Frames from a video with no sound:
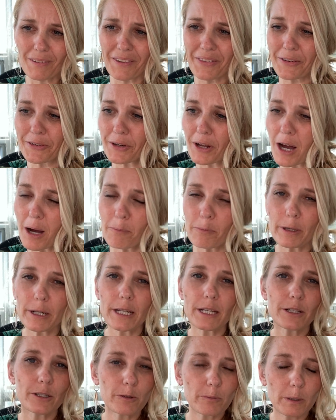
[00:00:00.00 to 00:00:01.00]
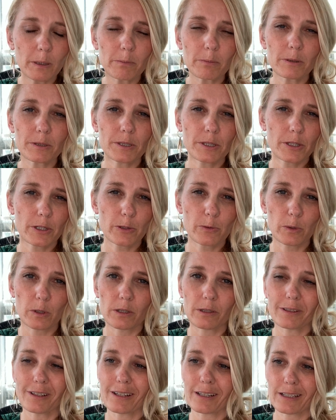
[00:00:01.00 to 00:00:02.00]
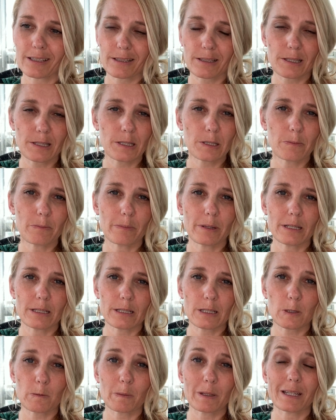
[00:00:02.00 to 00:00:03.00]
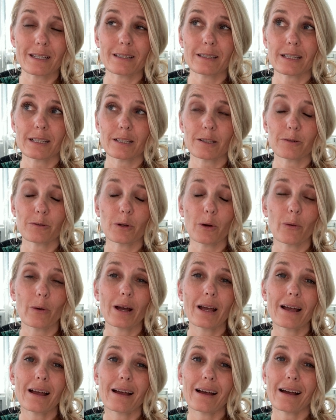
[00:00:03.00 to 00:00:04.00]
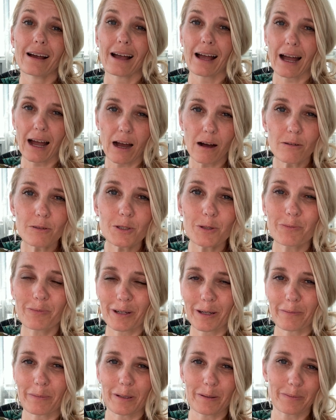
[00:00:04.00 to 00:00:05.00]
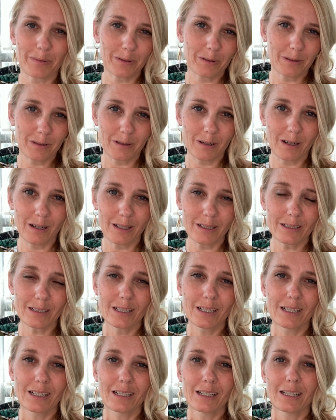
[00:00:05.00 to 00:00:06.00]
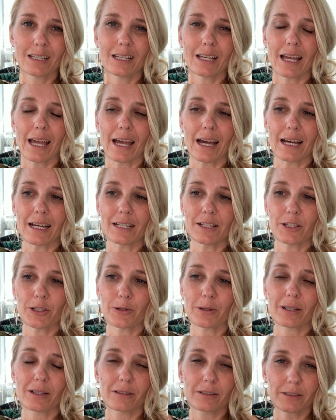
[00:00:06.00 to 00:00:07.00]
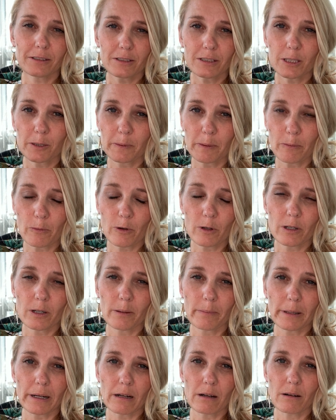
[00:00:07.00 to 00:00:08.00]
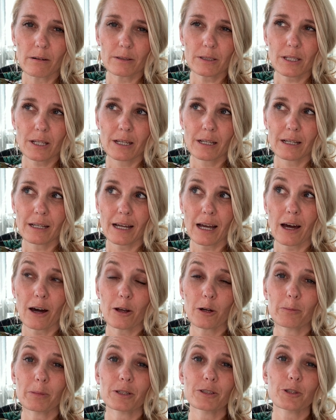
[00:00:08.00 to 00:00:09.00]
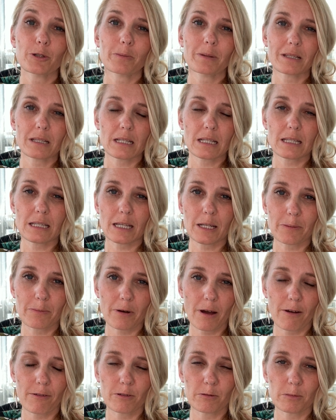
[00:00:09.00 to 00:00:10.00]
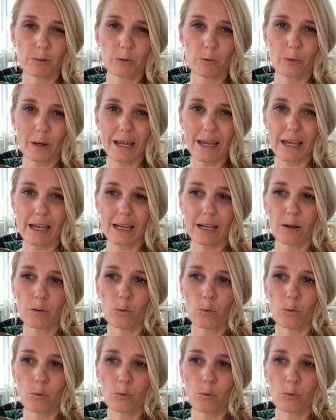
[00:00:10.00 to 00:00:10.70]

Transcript: They're not bringing new people into their world on a consistent basis because they don't know how to bring people on. And you can learn a little bit more about how to build your business in a profitable way,